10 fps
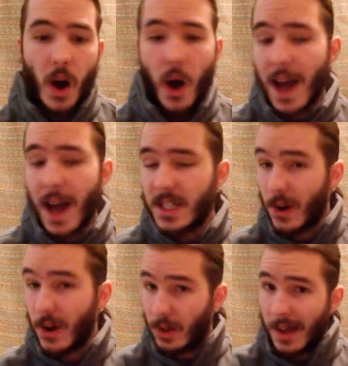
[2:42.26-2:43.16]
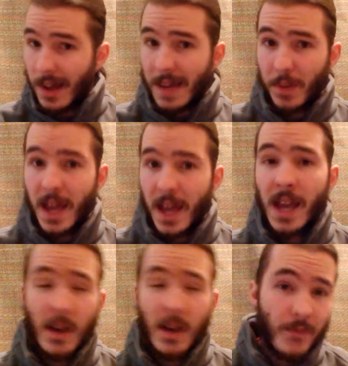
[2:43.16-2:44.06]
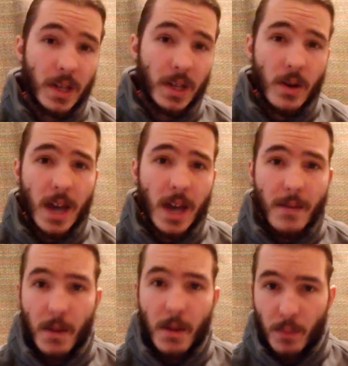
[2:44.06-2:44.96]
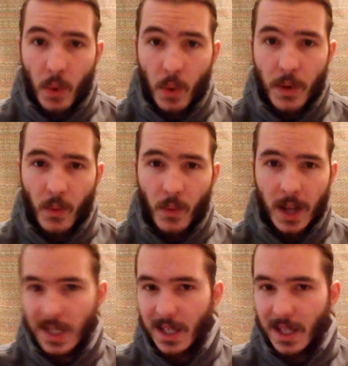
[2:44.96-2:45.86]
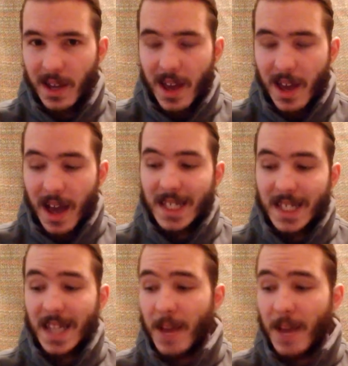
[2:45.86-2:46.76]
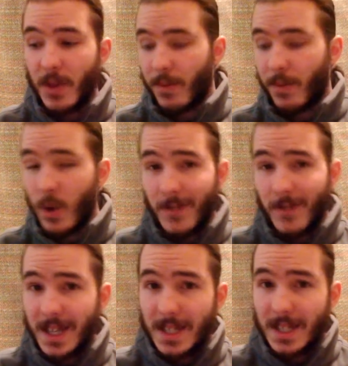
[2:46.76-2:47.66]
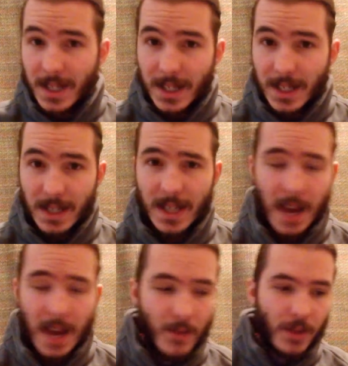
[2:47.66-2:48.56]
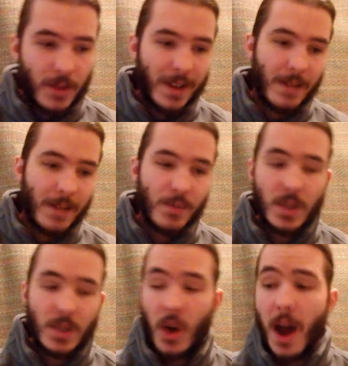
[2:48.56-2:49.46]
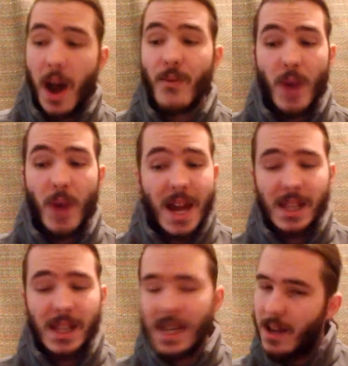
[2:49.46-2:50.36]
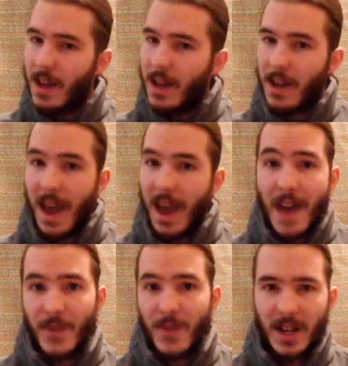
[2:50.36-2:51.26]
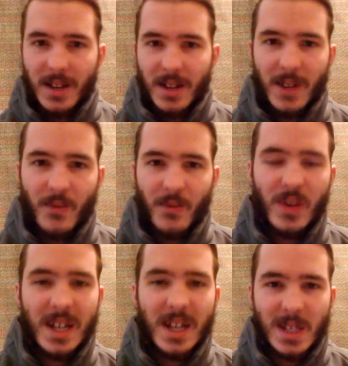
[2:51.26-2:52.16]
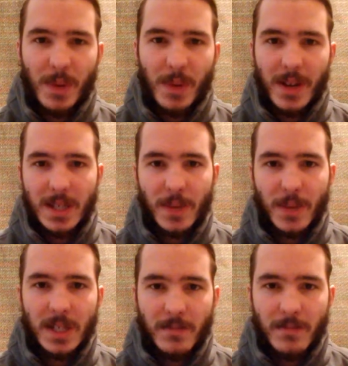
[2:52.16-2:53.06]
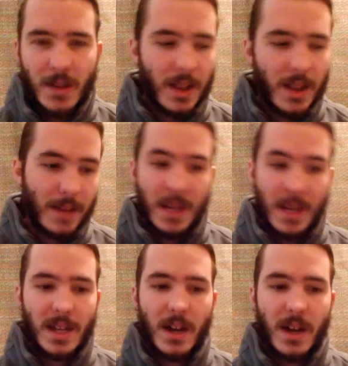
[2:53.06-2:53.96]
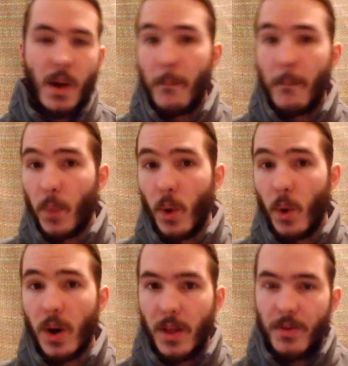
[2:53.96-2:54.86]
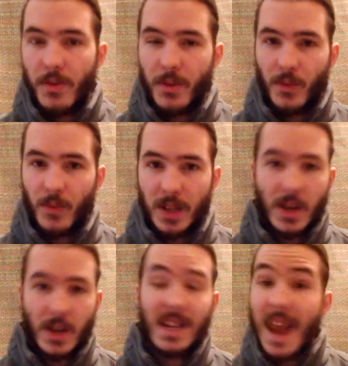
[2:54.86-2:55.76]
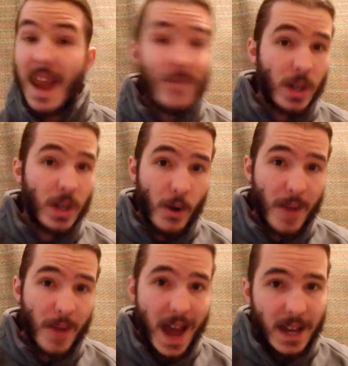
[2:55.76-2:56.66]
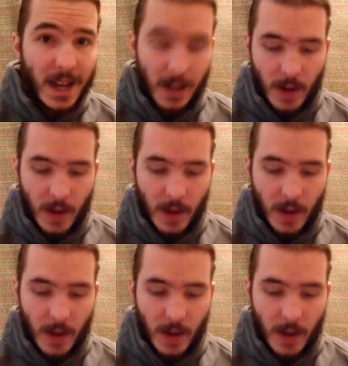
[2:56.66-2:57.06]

I don't like playing a video game more than once. Same with movies, same with books. I rarely ever re-experience a piece of media more than once. I never go back.